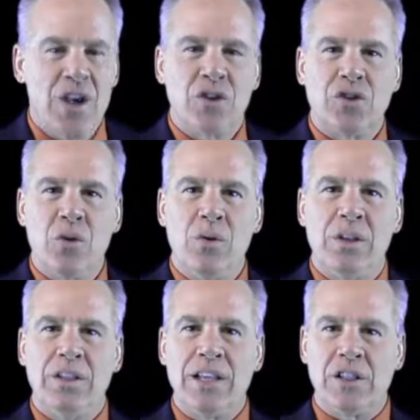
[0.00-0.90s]
So
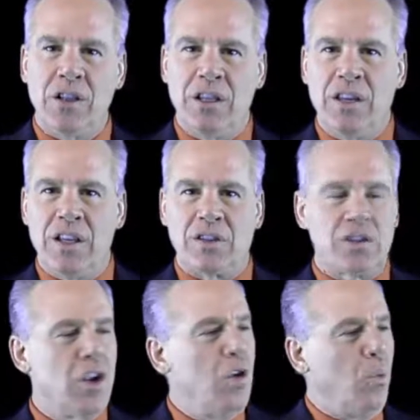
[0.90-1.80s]
let's look at this.
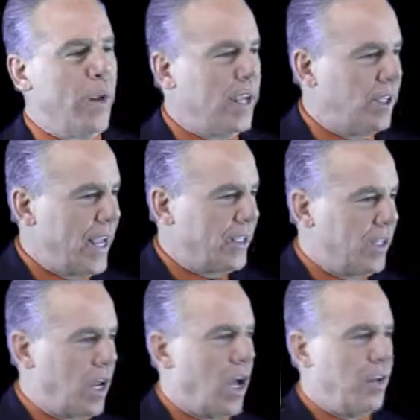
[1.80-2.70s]
We
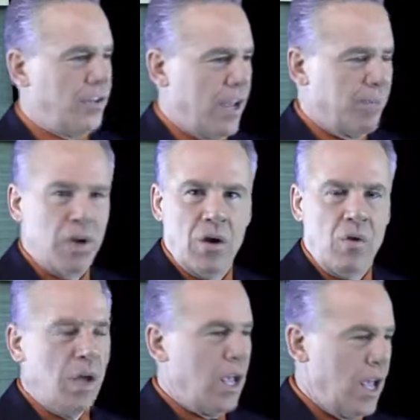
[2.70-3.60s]
collected on DEPNO,
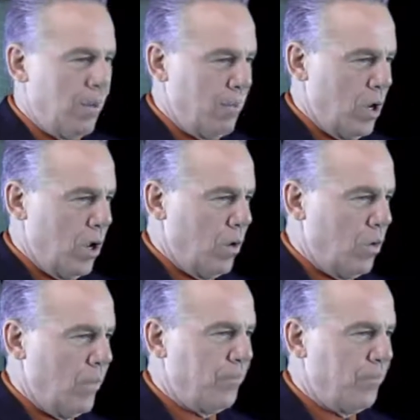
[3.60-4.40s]
EMPNO,